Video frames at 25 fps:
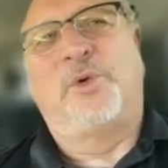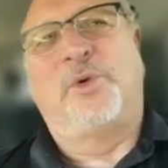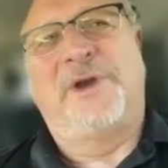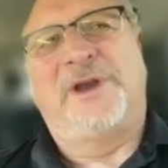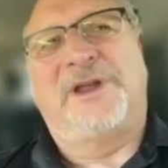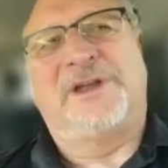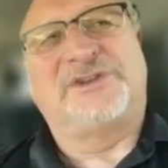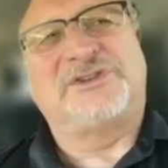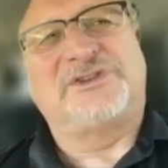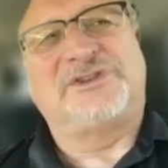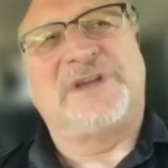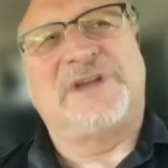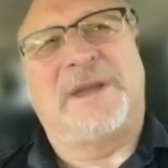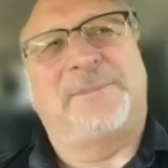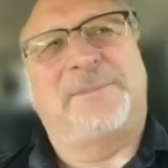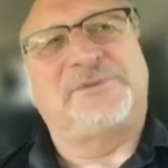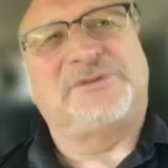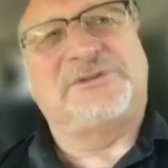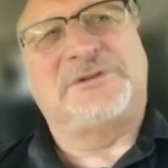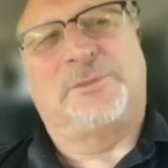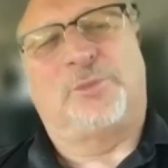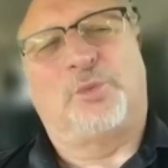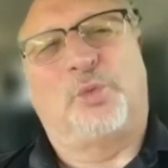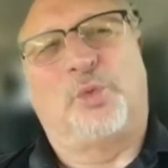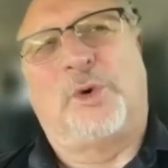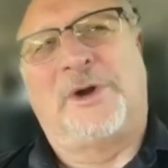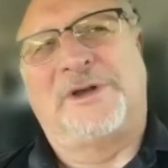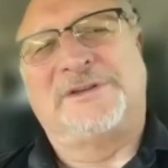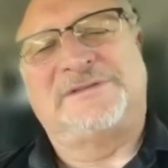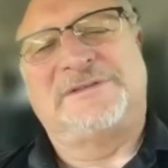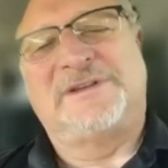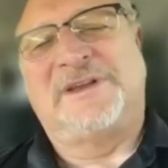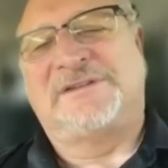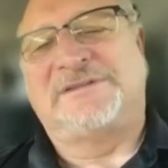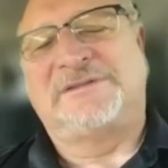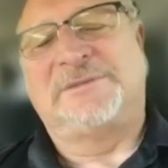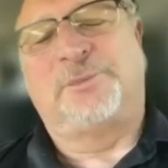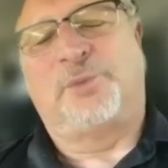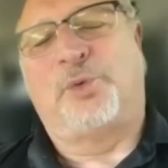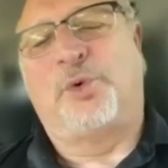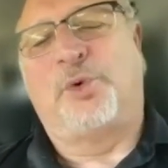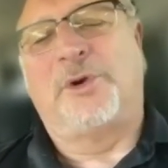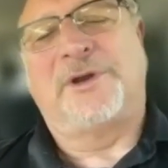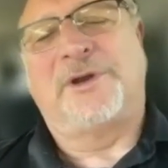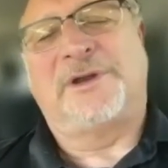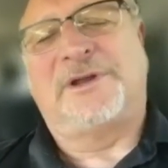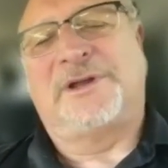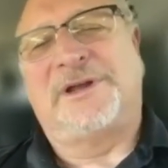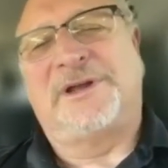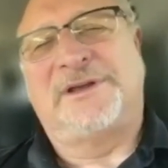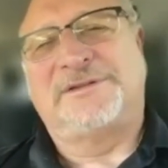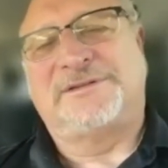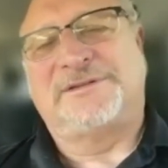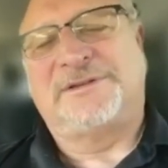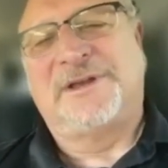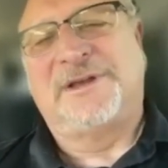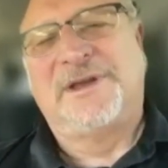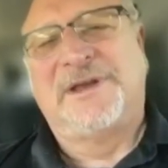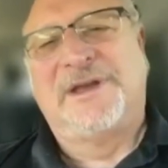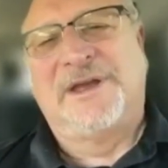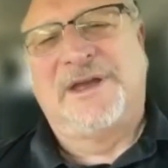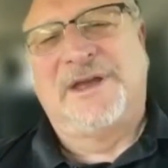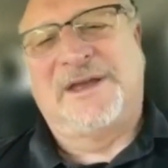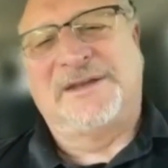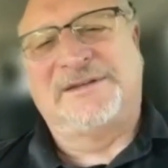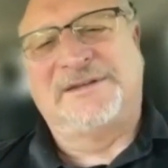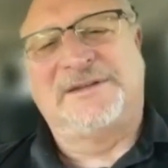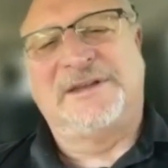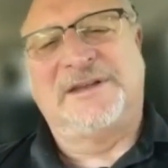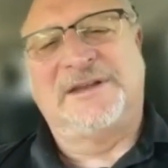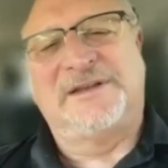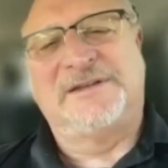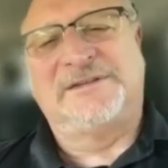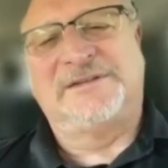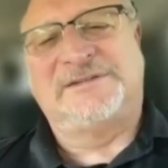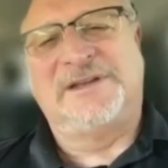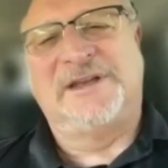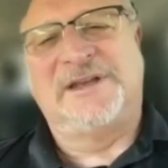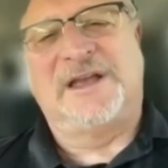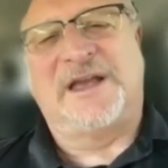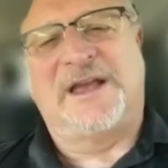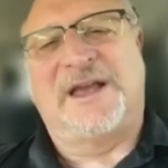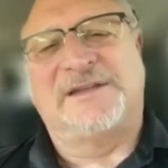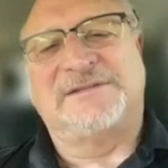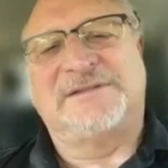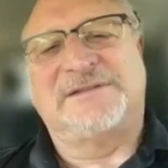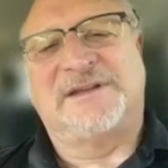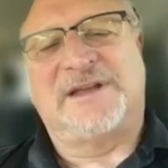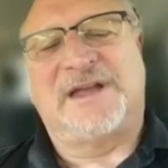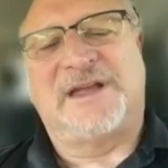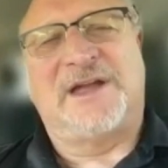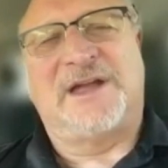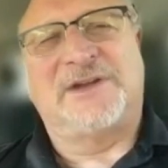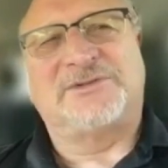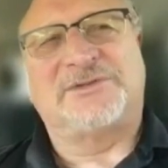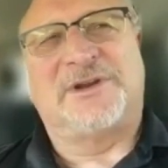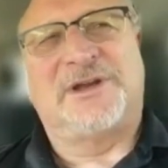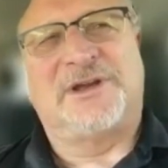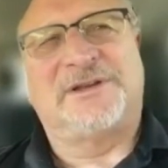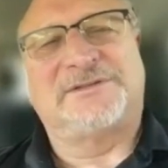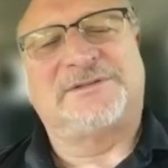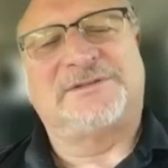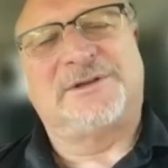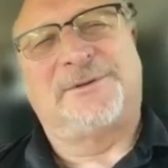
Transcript: winning a championship wasn't as important to us as getting seeing guys get contracts.